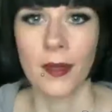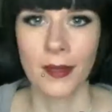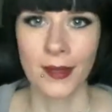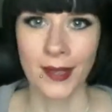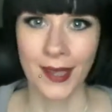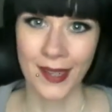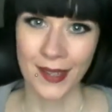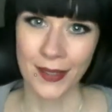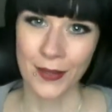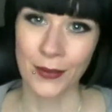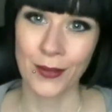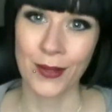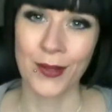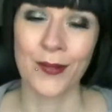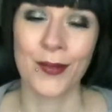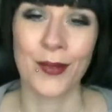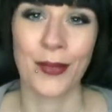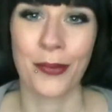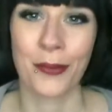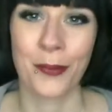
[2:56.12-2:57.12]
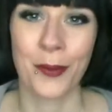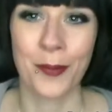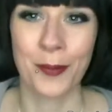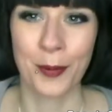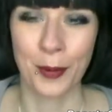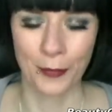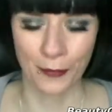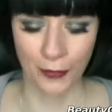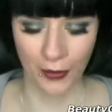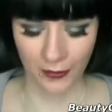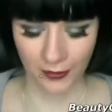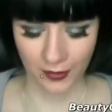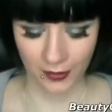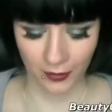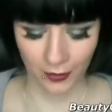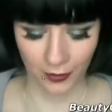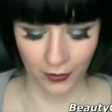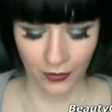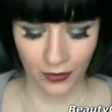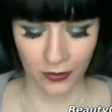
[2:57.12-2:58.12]
In the category with 3.5
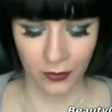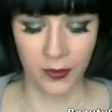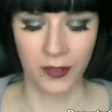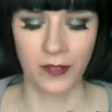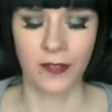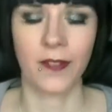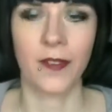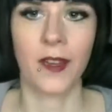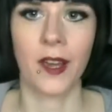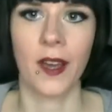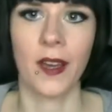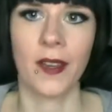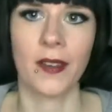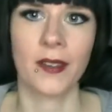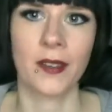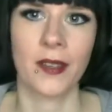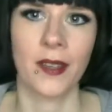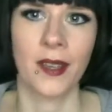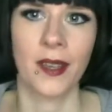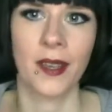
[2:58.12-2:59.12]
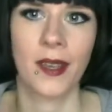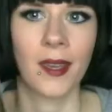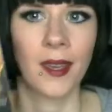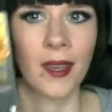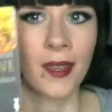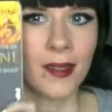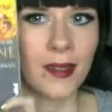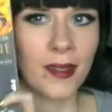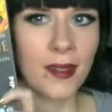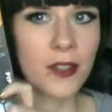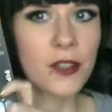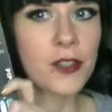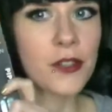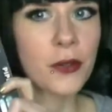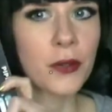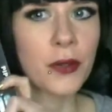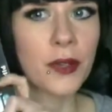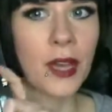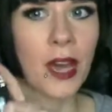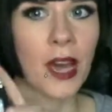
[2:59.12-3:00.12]
stars, we've got Der
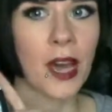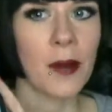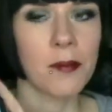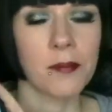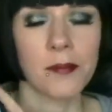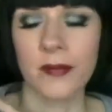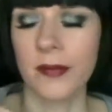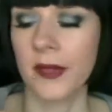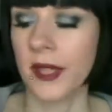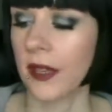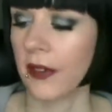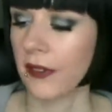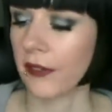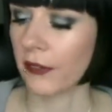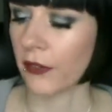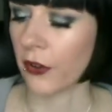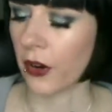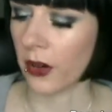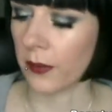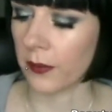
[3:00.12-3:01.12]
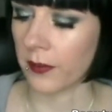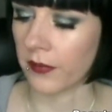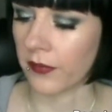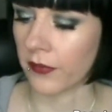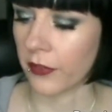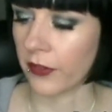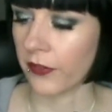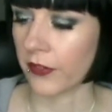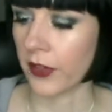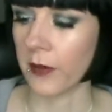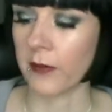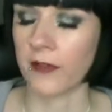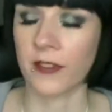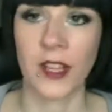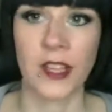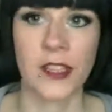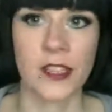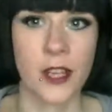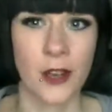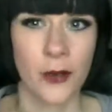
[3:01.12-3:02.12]
gestohlene Abend from Wolfram
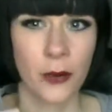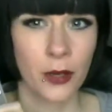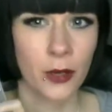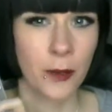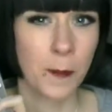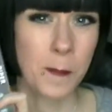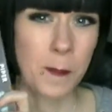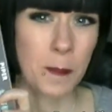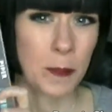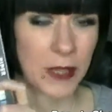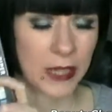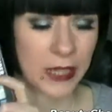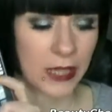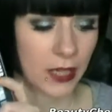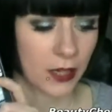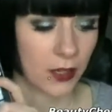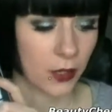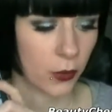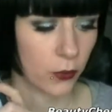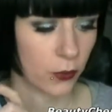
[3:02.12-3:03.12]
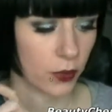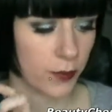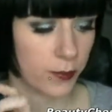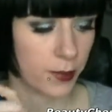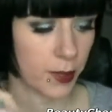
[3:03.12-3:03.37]
Fleischhauer, again only